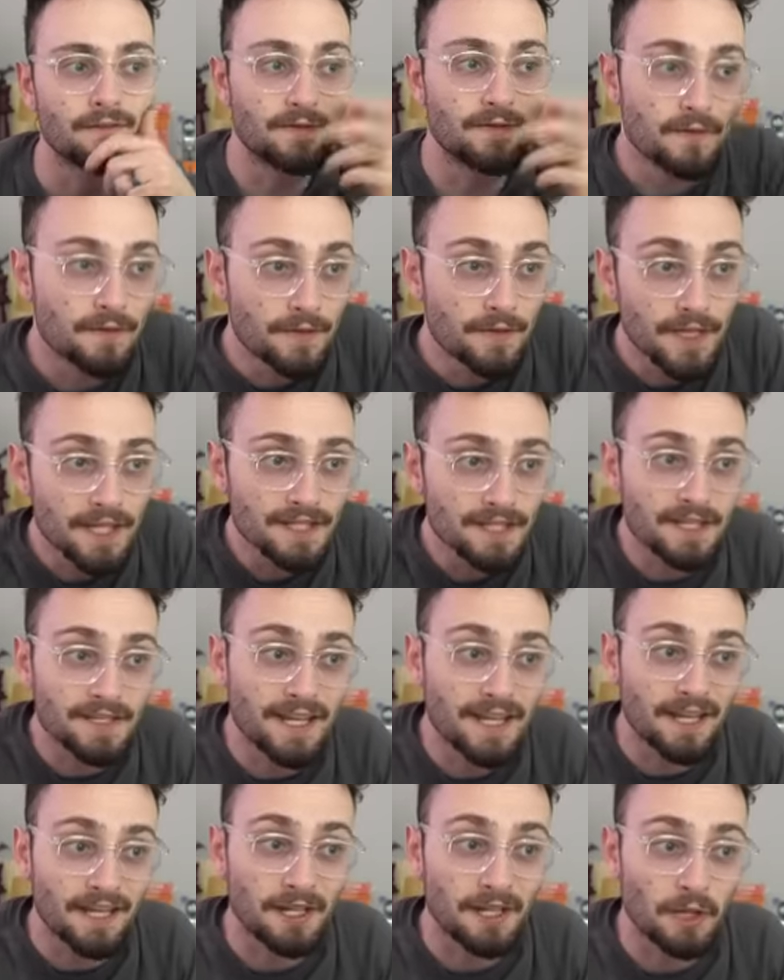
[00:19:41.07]
this is
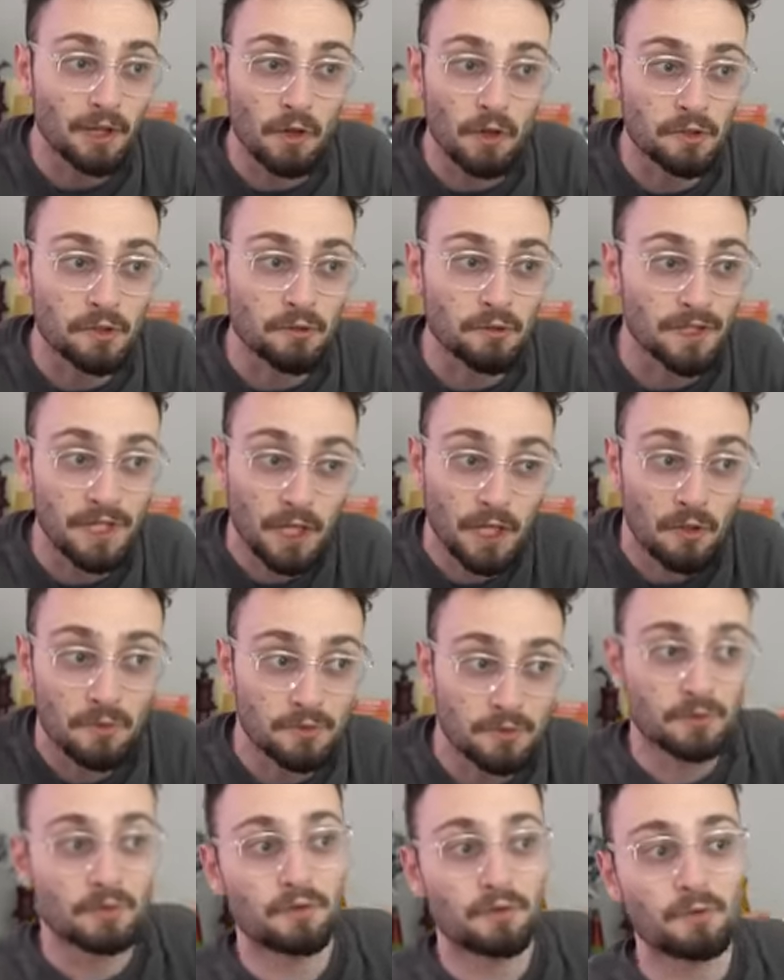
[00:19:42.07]
getting closer and
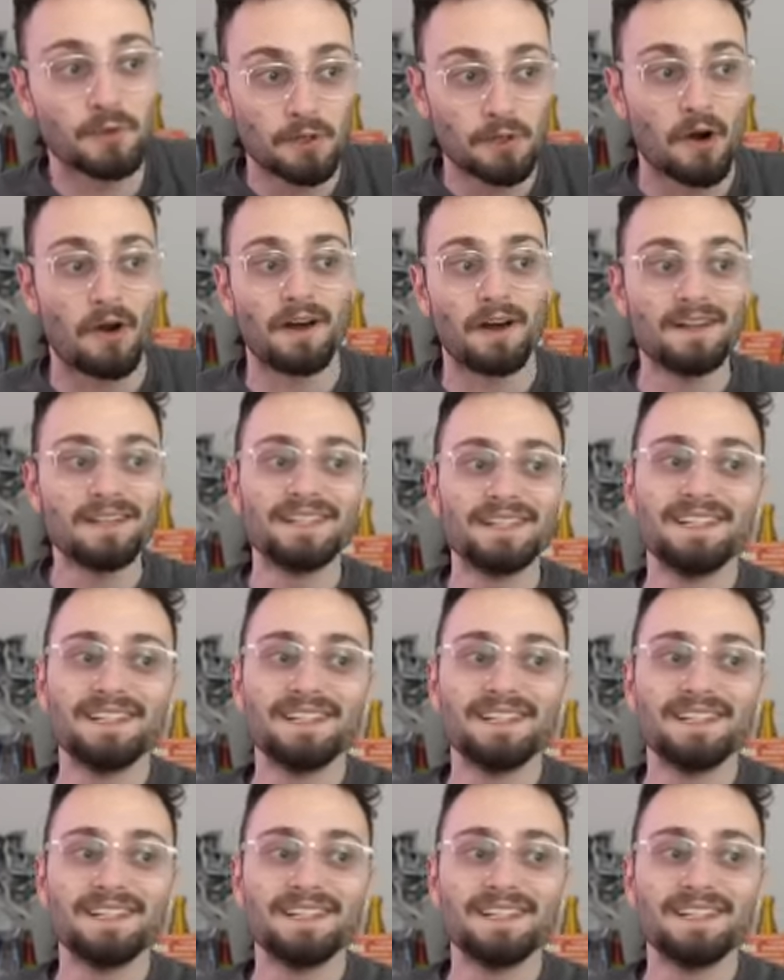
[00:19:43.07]
closer to a draw.